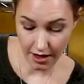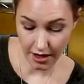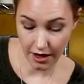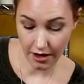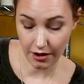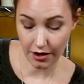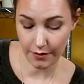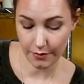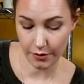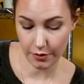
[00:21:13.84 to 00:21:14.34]
And
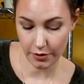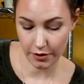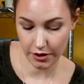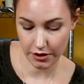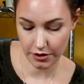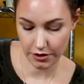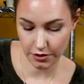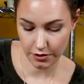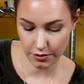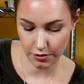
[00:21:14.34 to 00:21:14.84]
now I'm
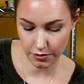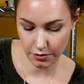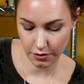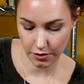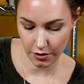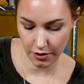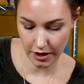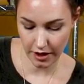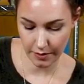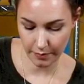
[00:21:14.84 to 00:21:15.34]
going
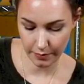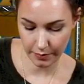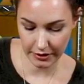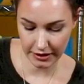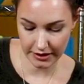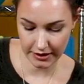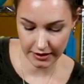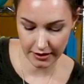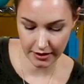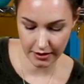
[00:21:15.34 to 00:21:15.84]
to go ahead and
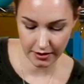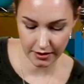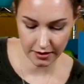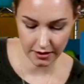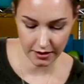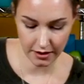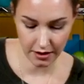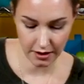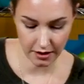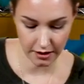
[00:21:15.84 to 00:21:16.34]
place this
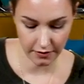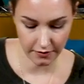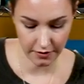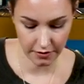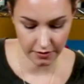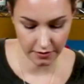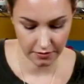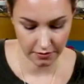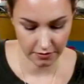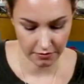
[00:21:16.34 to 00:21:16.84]
in the
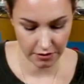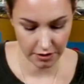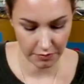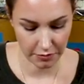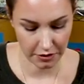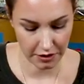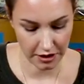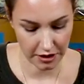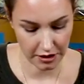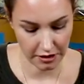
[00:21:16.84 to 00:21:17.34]
oven.
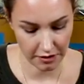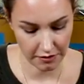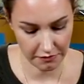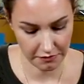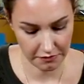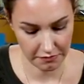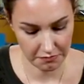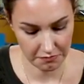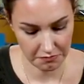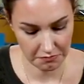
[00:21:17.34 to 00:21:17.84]
Scrape all that off.
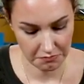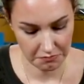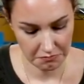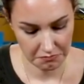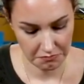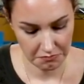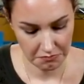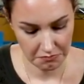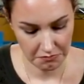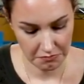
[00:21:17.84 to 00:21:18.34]

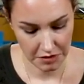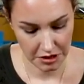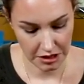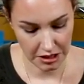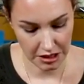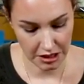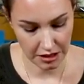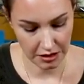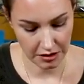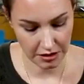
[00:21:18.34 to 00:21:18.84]

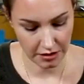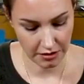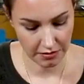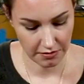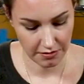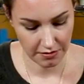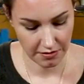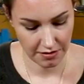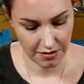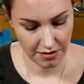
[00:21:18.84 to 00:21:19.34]
That in there.